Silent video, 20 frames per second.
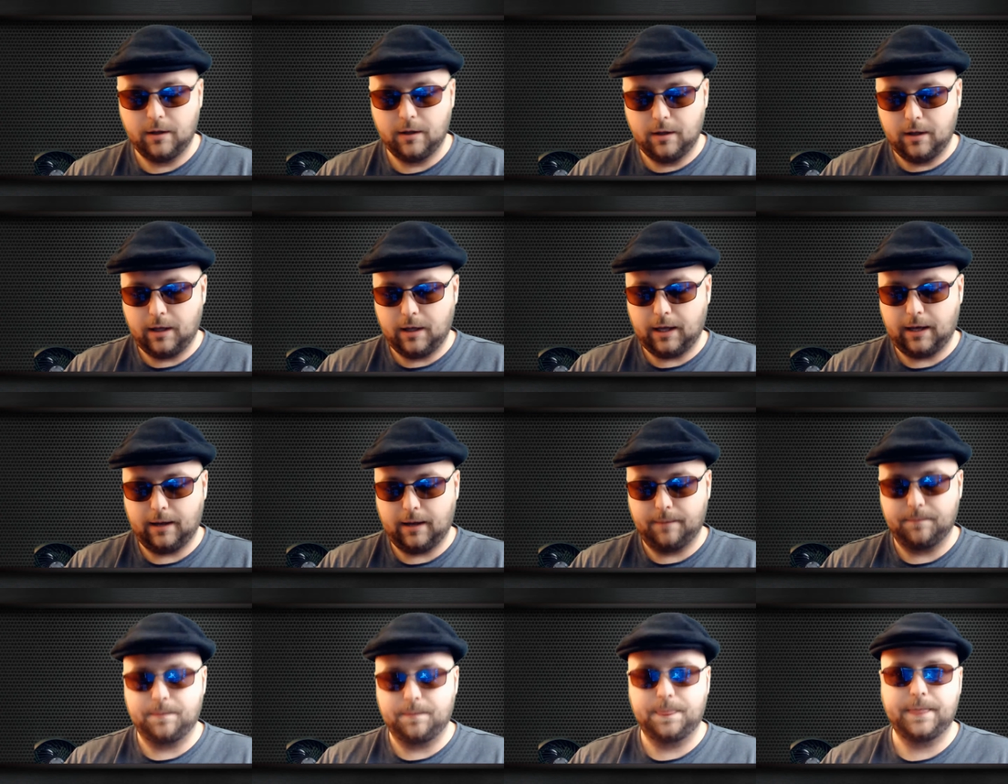
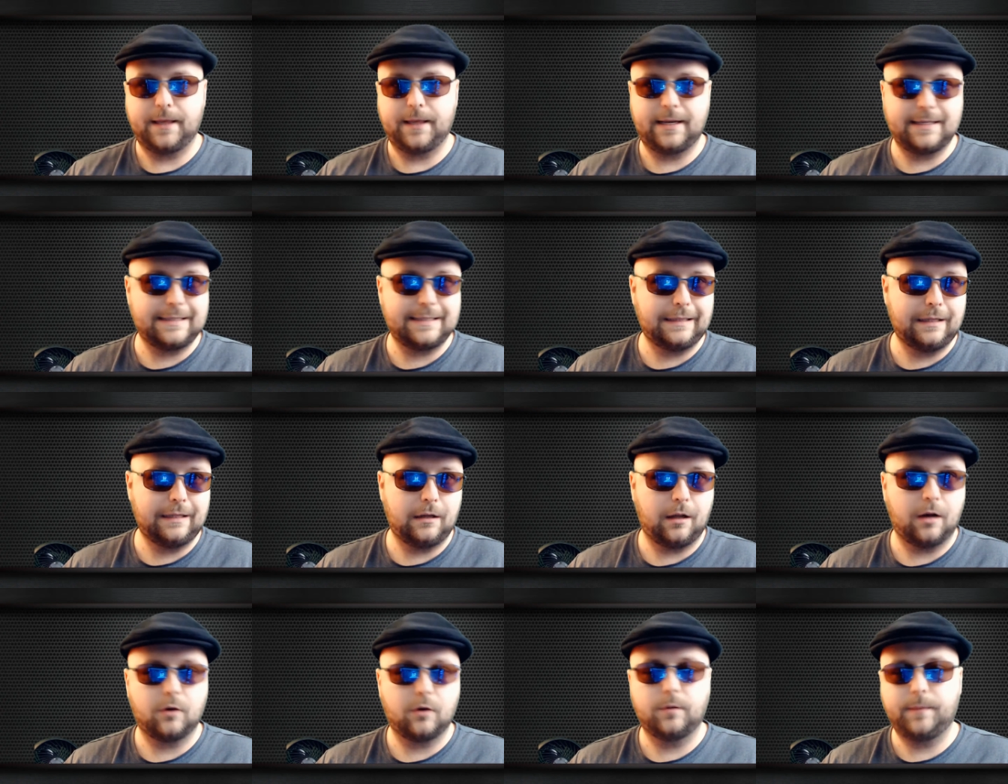It is a little
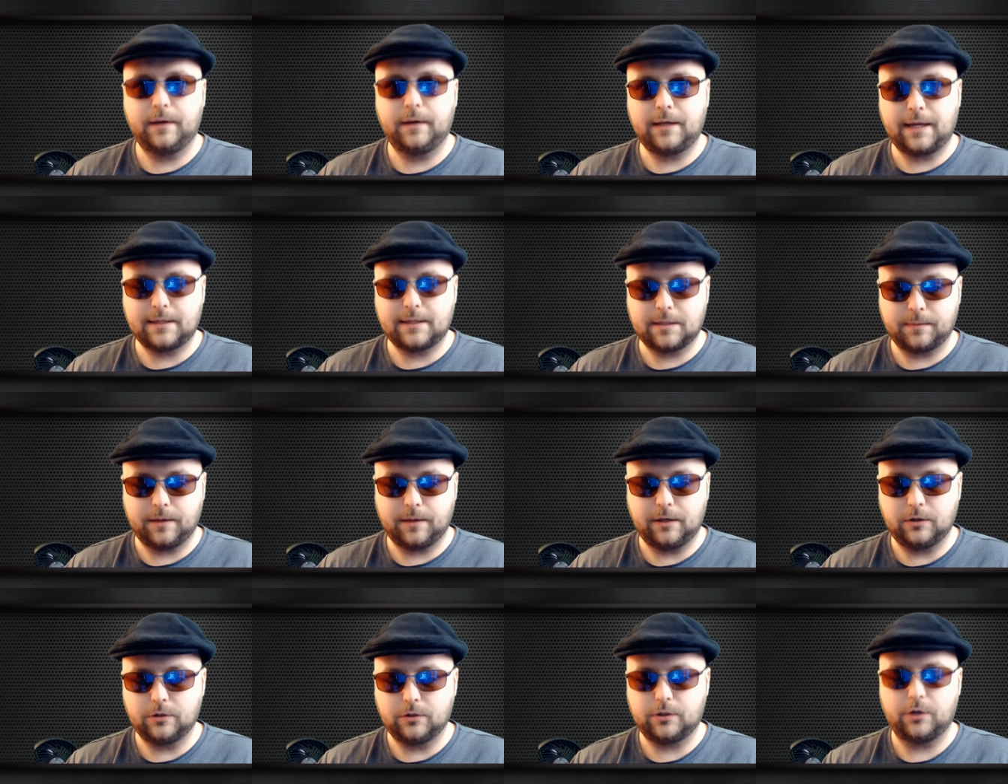awkward, but it takes some
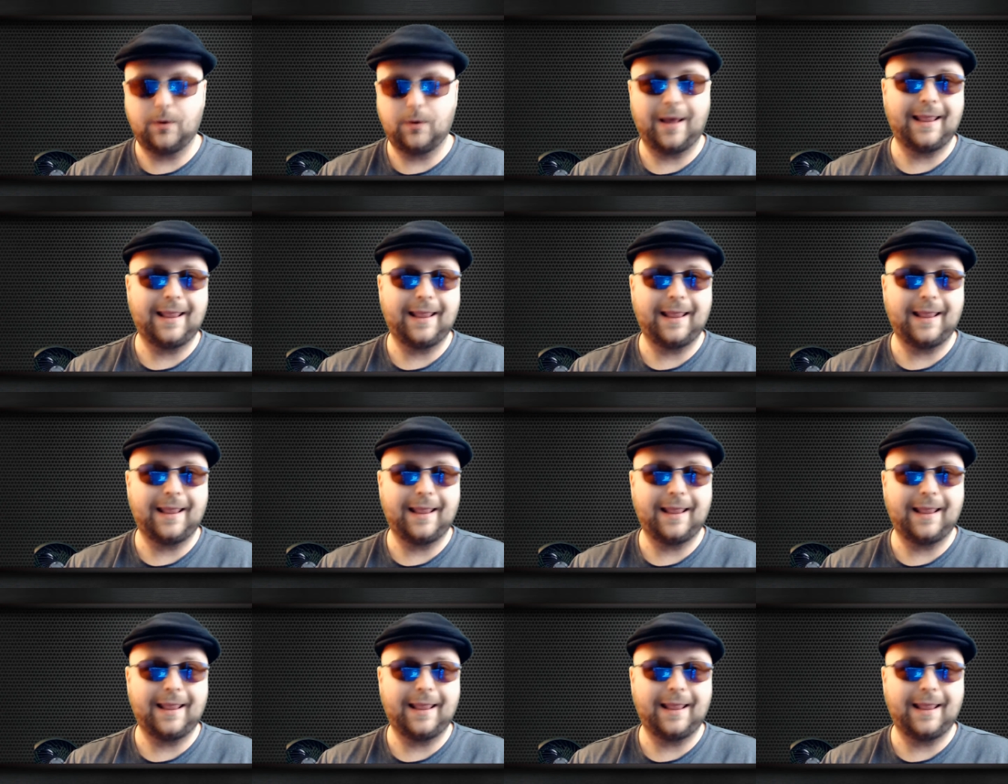getting used to.